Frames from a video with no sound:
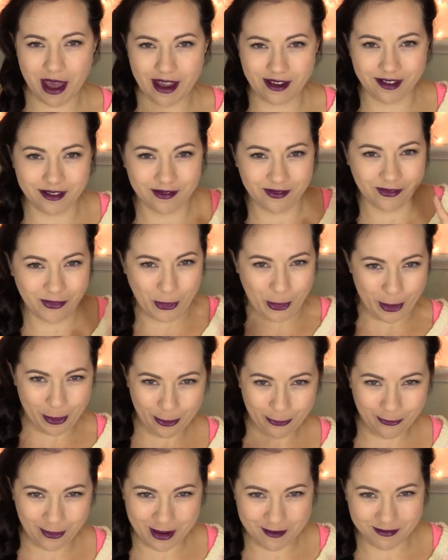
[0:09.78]
back and
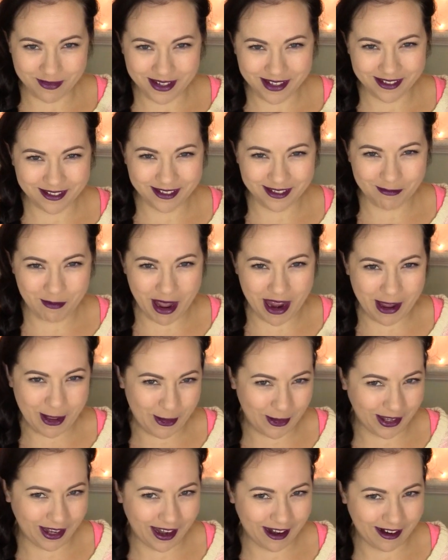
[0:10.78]
forth from my
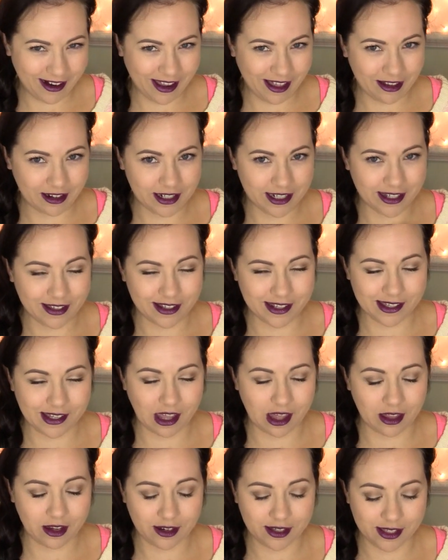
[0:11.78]
old hair color to this
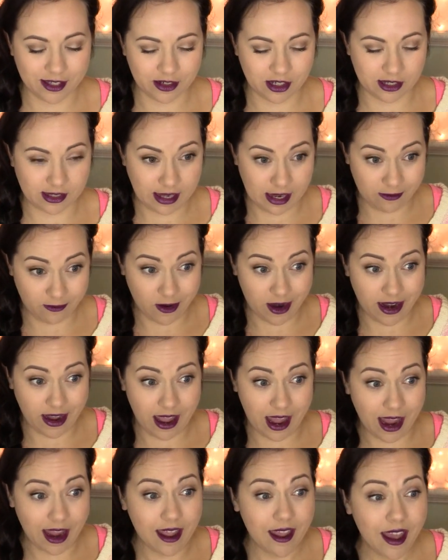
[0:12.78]
color, so just
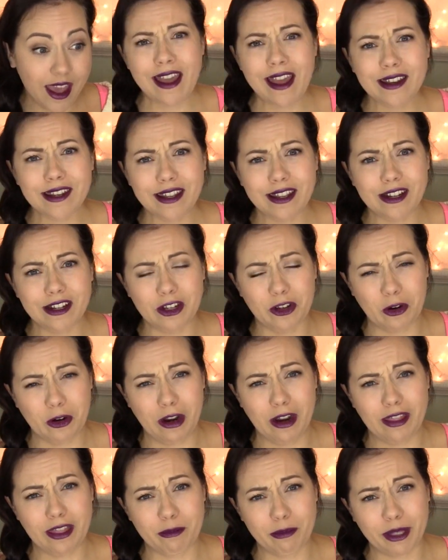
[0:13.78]
FYI. And
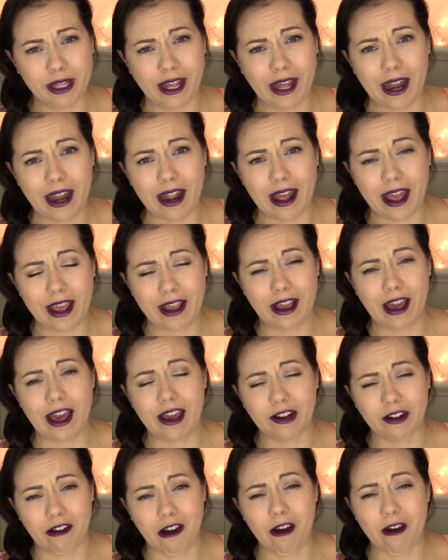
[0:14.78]
ignore the planet I
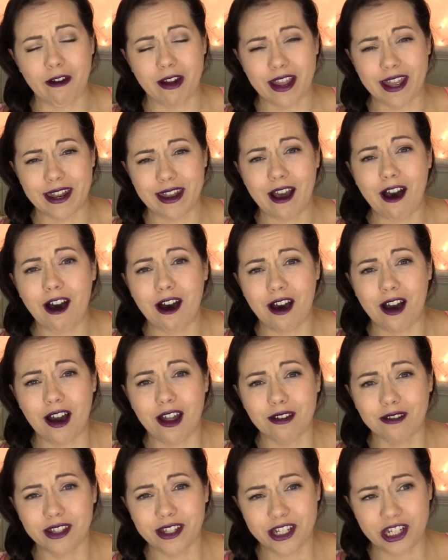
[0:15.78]
got growing
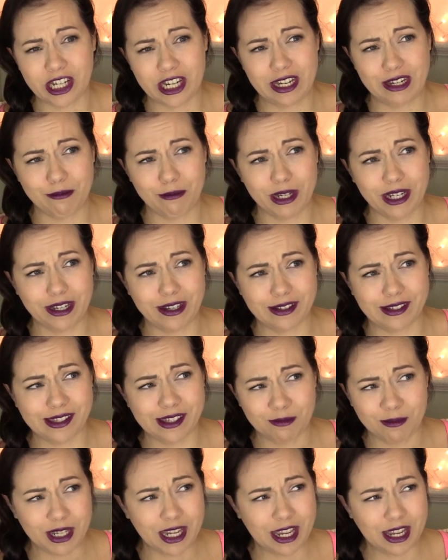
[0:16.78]
on the chin because
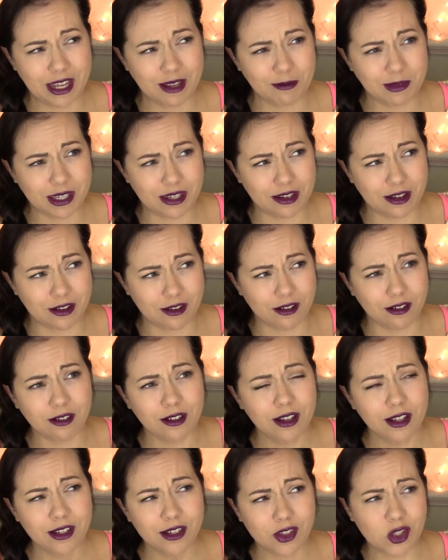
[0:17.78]
sometimes, you know,
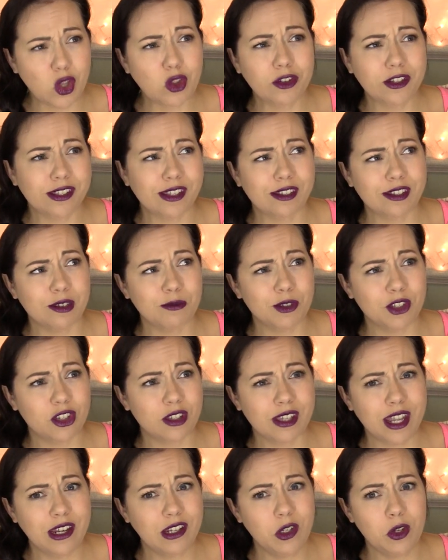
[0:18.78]
solar systems
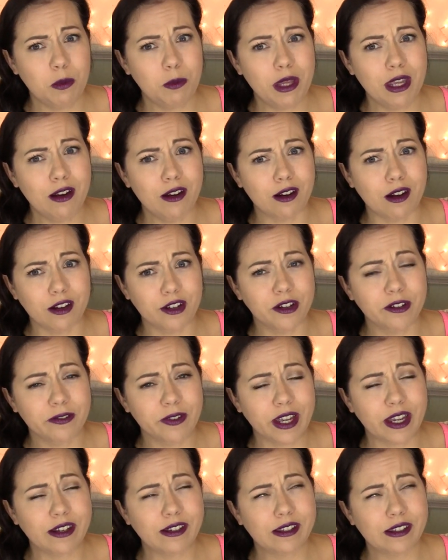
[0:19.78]
just like to appear on your
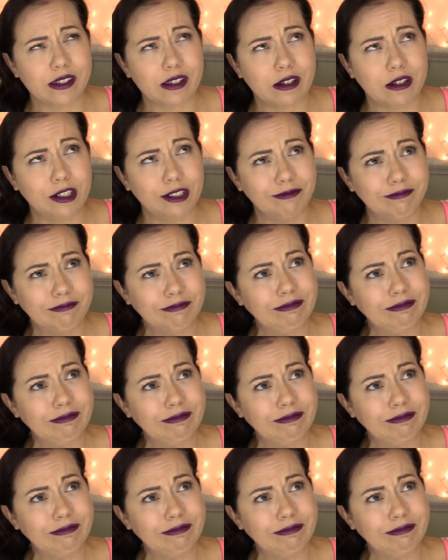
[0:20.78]
face, so